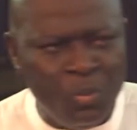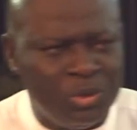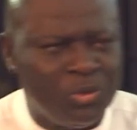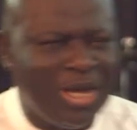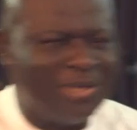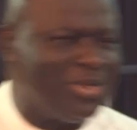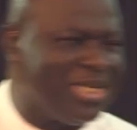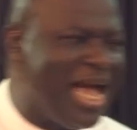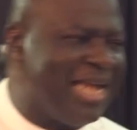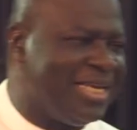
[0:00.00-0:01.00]
We took her to the
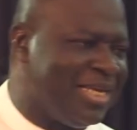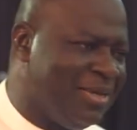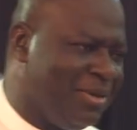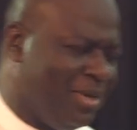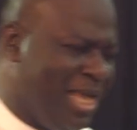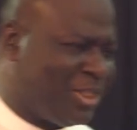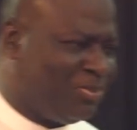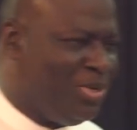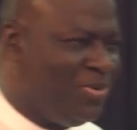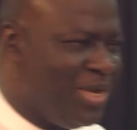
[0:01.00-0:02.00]
gynae,
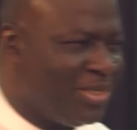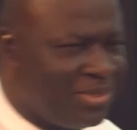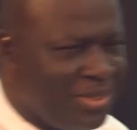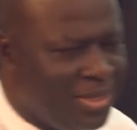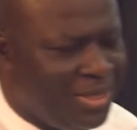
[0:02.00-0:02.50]
experienced.